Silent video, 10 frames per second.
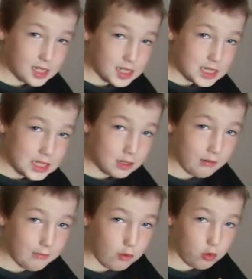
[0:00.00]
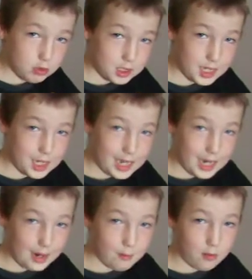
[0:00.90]
it isn't a 4D
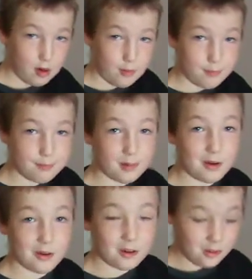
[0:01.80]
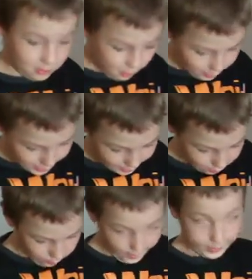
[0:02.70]
camera, but I'm gonna do it
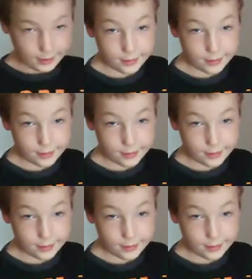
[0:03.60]
anyway.